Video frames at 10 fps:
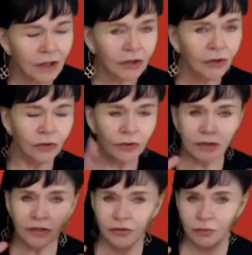You, you
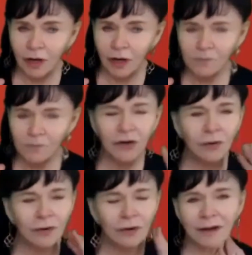can draw, you
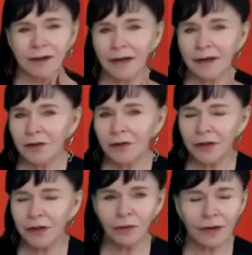know, another
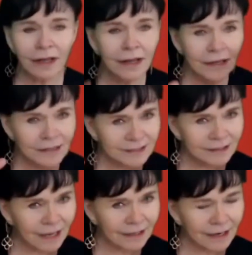thing, Lori, is
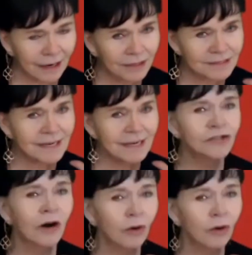like, I'm not saying draw